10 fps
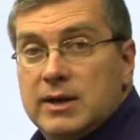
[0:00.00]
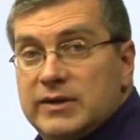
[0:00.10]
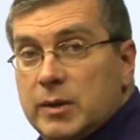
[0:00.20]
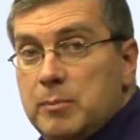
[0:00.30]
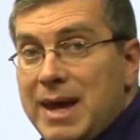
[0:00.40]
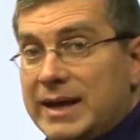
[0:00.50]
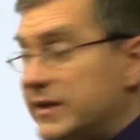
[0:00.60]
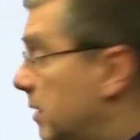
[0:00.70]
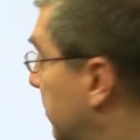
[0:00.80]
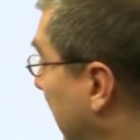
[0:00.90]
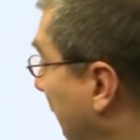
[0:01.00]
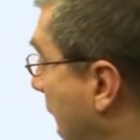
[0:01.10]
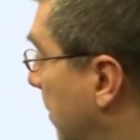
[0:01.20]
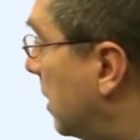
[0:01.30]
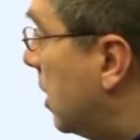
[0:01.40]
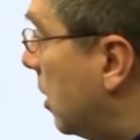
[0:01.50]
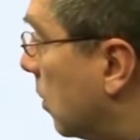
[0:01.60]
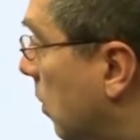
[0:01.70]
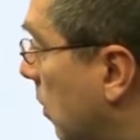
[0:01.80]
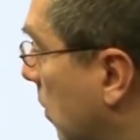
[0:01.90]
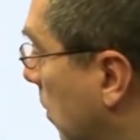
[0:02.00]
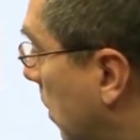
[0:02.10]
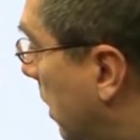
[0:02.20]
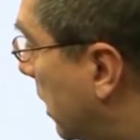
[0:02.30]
To make something happen, we're